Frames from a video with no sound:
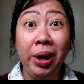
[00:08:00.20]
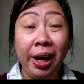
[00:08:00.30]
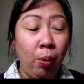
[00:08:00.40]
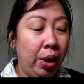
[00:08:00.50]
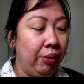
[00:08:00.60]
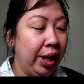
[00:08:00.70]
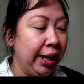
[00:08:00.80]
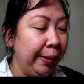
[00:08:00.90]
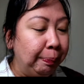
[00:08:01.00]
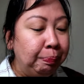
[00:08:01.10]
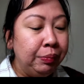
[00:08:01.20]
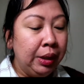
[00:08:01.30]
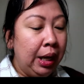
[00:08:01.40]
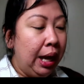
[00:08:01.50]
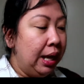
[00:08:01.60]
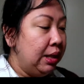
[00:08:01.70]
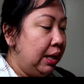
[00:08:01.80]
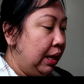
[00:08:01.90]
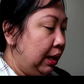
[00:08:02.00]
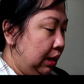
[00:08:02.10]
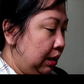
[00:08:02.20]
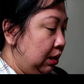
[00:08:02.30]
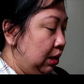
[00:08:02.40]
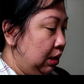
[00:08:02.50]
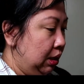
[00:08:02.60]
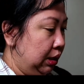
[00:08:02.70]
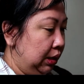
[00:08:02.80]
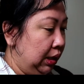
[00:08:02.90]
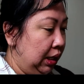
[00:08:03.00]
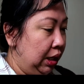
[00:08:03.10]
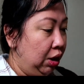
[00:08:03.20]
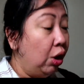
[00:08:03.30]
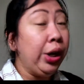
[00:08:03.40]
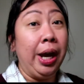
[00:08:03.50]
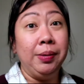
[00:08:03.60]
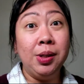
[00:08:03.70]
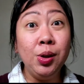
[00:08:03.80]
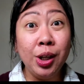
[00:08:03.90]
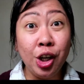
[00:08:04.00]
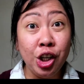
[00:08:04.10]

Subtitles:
one get one right now. And then let's see here. Okay, so the